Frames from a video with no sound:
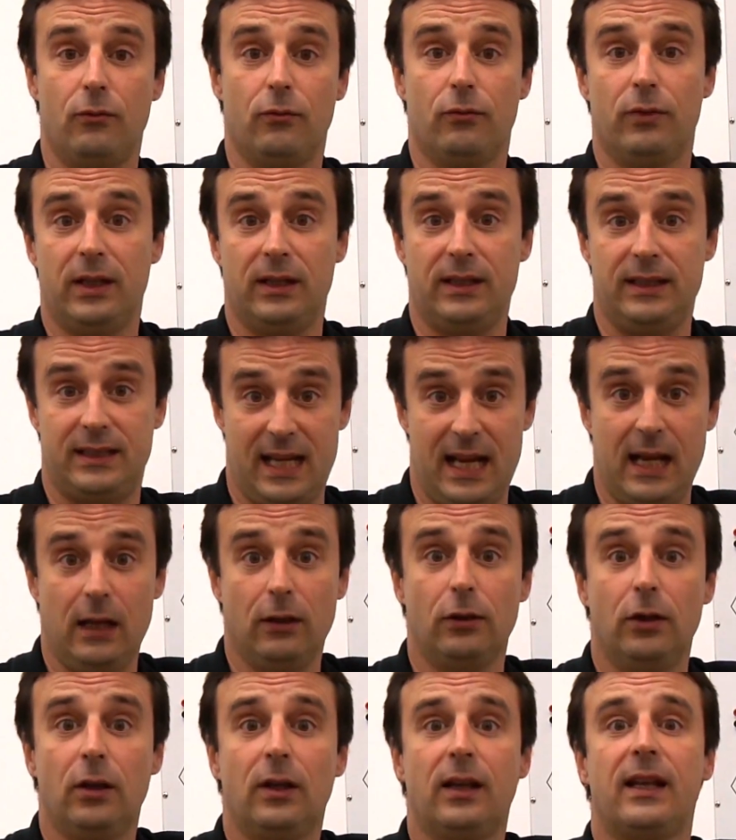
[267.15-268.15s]
really take
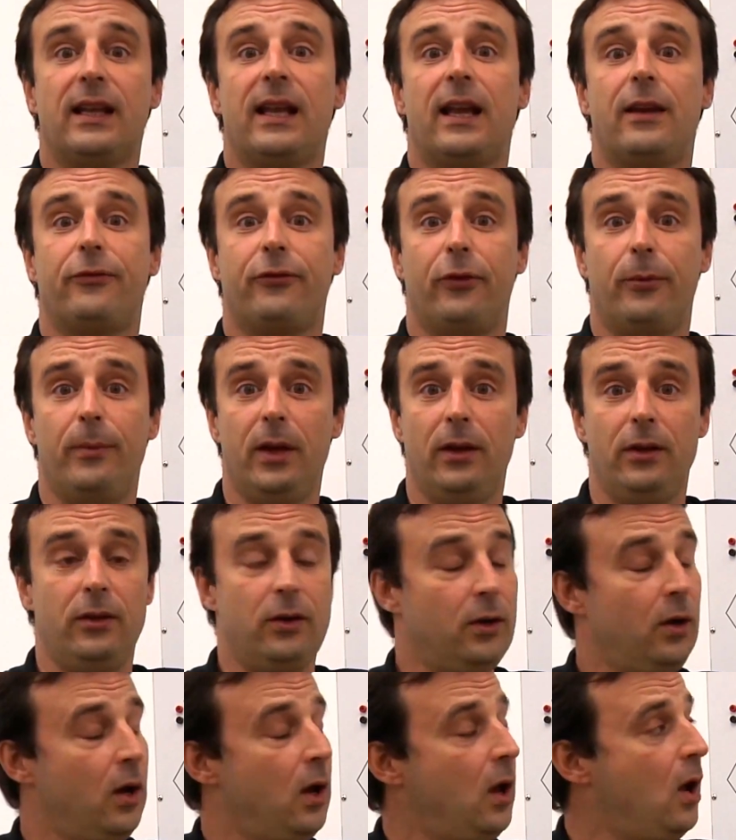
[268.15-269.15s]
a look and get
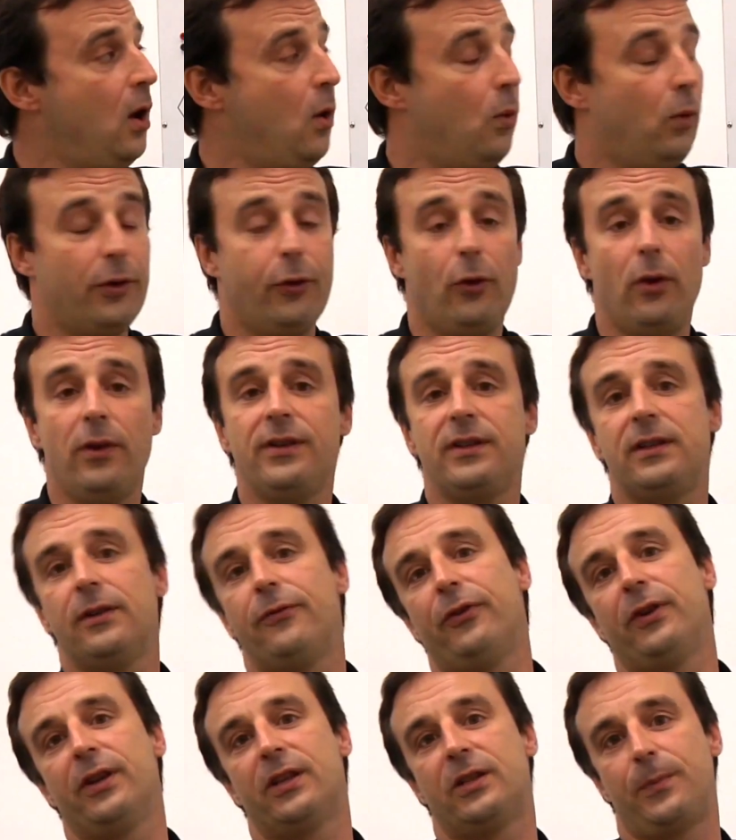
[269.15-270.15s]
familiar with all the
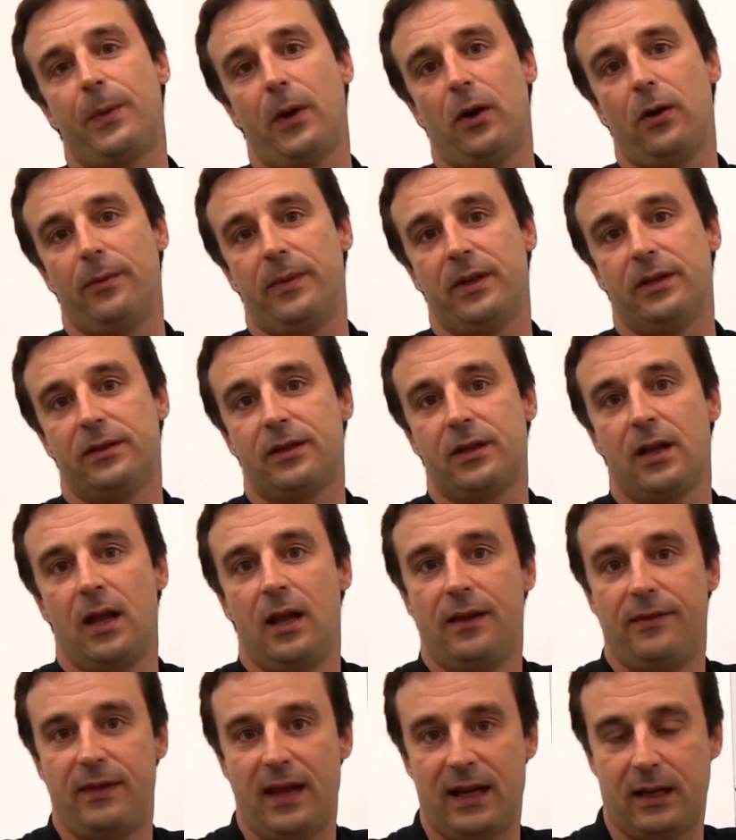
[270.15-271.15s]
different experiments
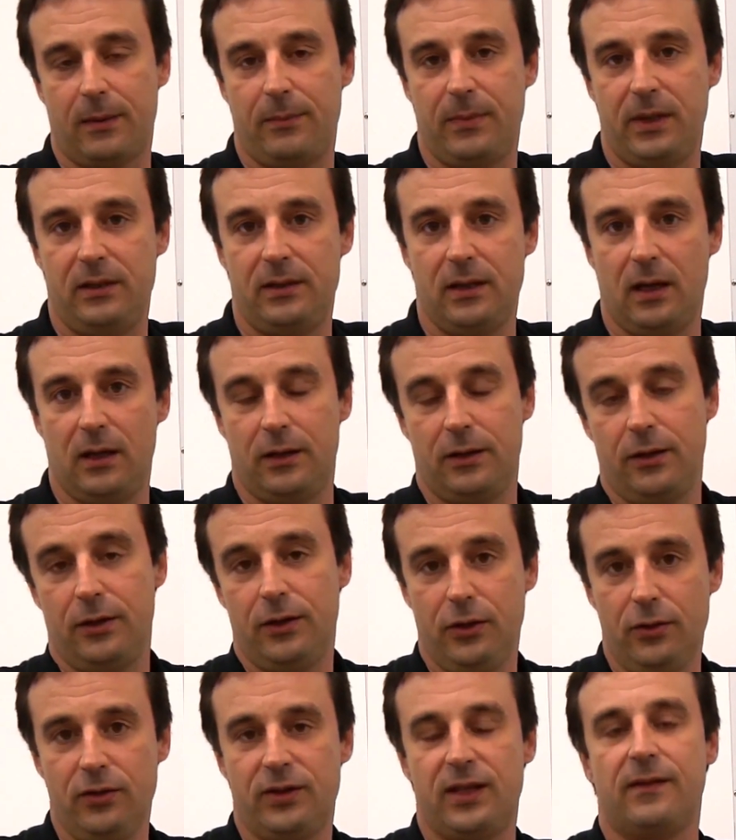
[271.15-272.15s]
that can be
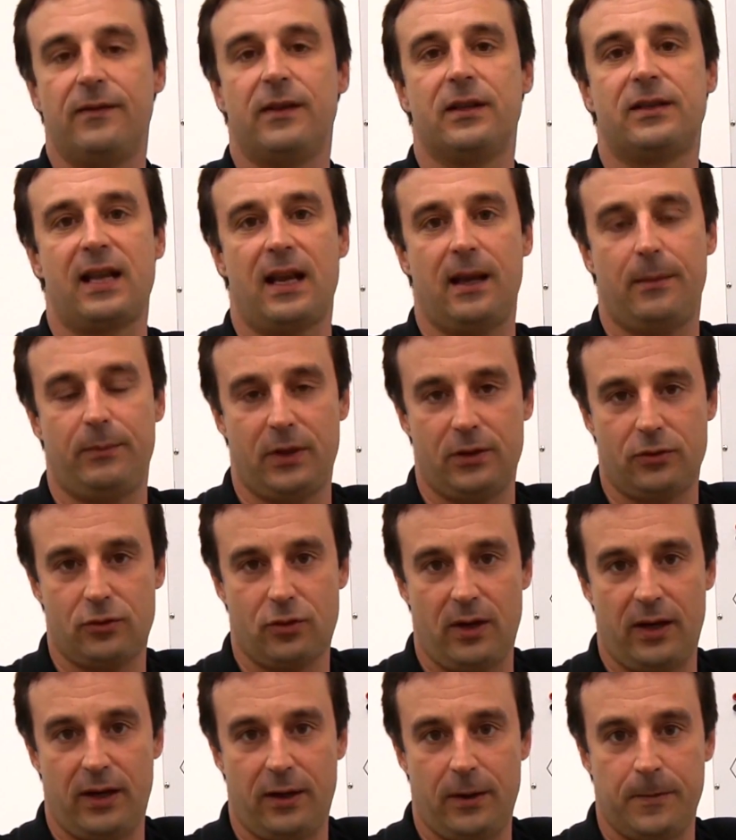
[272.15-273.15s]
done using this Hampden
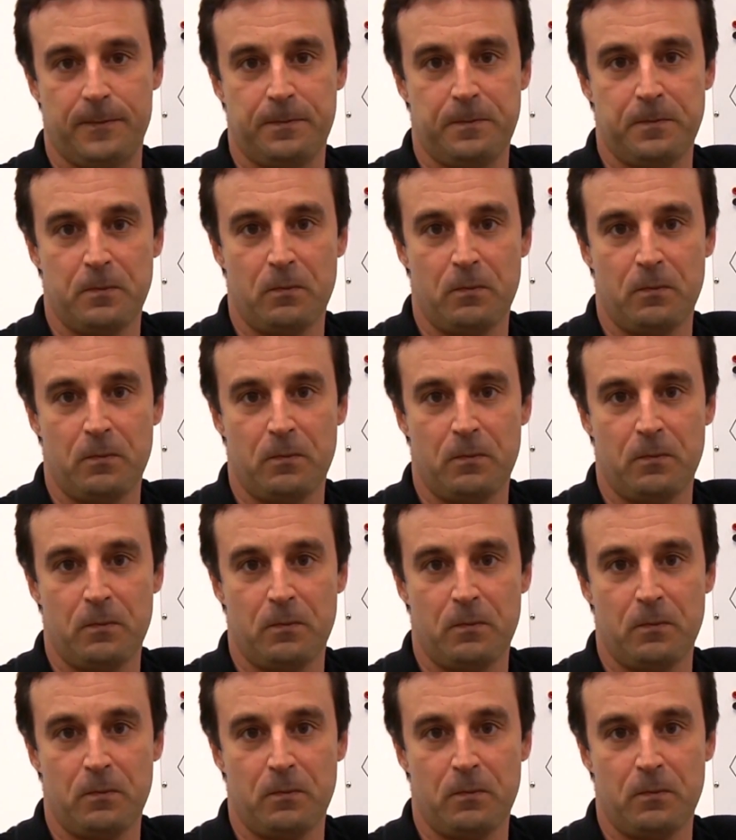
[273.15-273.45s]
trainer.